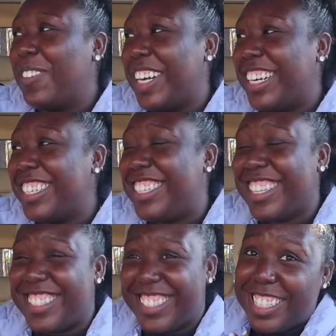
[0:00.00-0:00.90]
birdie
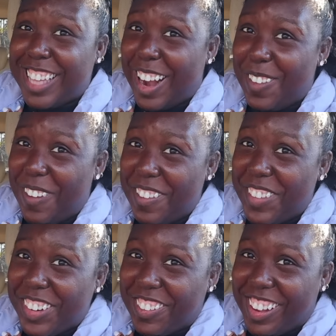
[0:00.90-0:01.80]
just sat on my
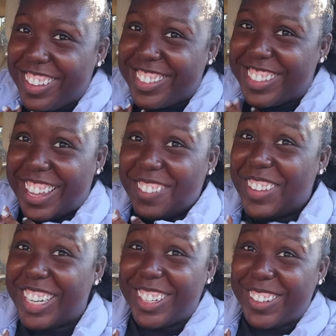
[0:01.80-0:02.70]
mirrors. Gave
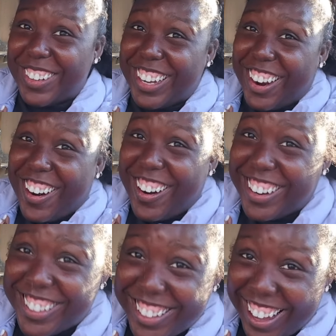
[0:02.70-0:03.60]
me a little heart
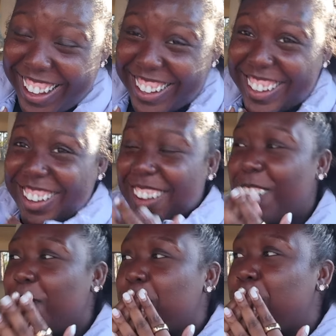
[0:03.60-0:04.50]
attack.
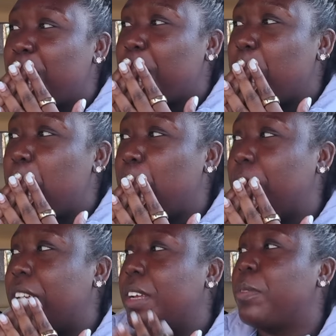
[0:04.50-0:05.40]

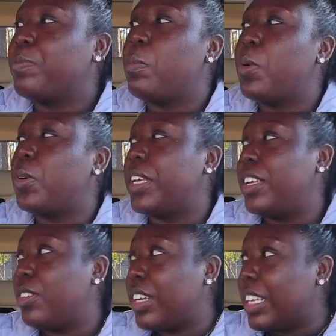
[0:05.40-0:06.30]
Bulky,
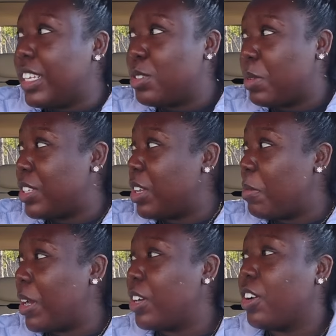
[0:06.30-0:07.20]
you could at least wait till
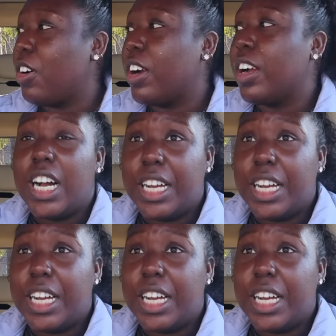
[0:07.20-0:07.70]
I'm out of the car.